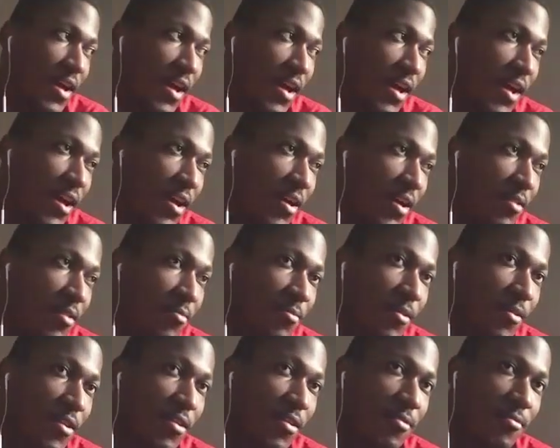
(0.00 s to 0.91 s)

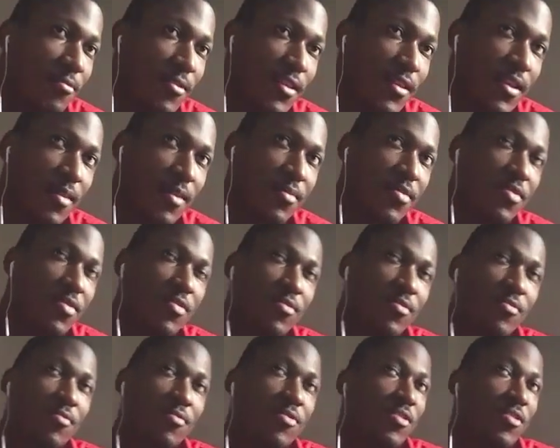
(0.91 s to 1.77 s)
Well, when it comes to